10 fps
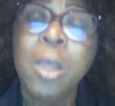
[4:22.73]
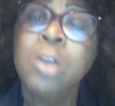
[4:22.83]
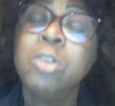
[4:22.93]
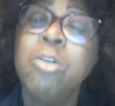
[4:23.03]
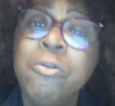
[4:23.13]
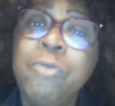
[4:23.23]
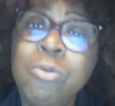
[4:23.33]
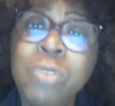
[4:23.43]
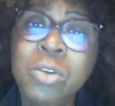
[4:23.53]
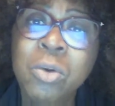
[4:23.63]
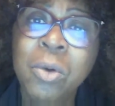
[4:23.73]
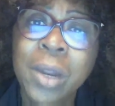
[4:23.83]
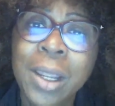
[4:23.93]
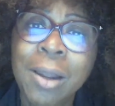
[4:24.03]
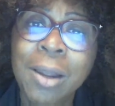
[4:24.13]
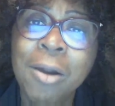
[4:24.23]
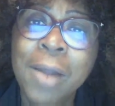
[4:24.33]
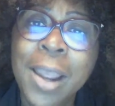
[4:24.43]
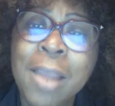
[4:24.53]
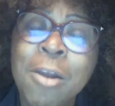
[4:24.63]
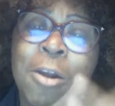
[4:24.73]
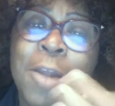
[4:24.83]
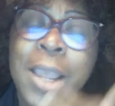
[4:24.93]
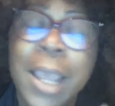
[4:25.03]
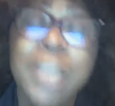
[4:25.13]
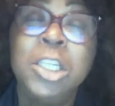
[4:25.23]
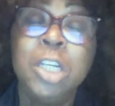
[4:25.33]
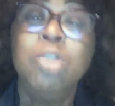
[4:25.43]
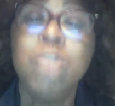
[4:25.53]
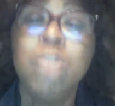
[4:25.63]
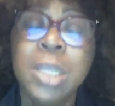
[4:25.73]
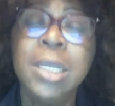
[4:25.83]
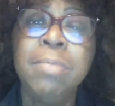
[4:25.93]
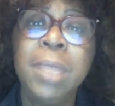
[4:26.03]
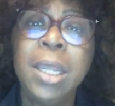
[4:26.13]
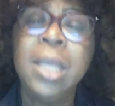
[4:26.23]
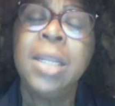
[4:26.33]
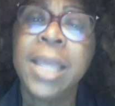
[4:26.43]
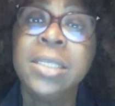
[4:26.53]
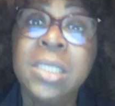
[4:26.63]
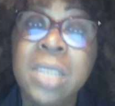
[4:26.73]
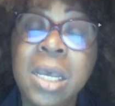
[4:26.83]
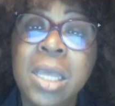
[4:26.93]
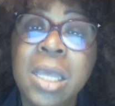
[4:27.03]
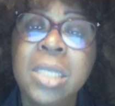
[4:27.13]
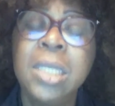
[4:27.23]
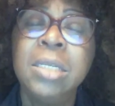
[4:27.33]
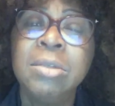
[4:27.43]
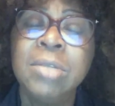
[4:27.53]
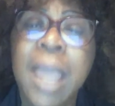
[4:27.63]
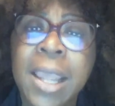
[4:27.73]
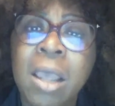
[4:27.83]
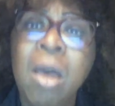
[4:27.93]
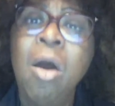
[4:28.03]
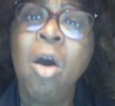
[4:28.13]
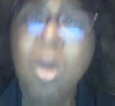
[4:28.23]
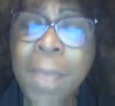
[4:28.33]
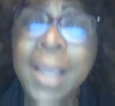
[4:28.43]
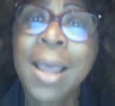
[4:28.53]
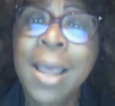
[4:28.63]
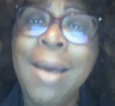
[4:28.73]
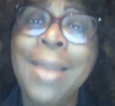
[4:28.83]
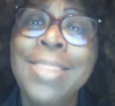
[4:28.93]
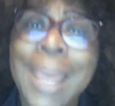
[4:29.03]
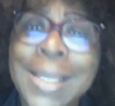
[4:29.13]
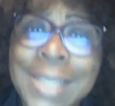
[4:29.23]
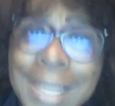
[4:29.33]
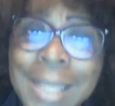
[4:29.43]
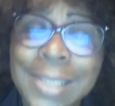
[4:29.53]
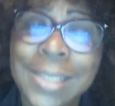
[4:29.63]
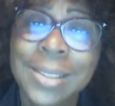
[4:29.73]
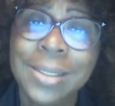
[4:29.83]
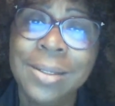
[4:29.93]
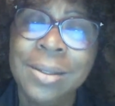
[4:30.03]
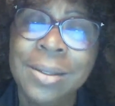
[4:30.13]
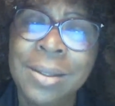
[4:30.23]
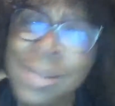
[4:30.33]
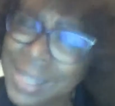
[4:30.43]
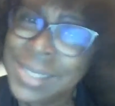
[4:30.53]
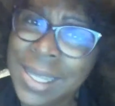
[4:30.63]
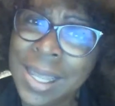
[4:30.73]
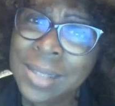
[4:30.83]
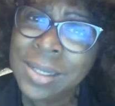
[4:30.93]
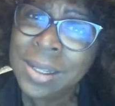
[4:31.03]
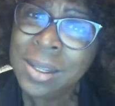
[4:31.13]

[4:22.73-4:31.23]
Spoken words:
So her food story, all right, and she looked at me like stunned and just like, oh my God, that's it. That's it.